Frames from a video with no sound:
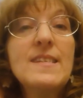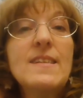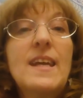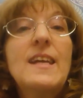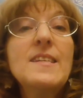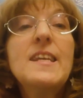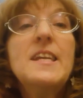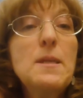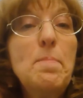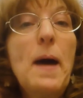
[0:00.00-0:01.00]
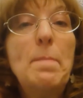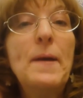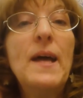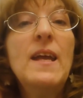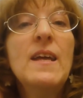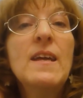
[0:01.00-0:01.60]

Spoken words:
I don't know if that's true or not.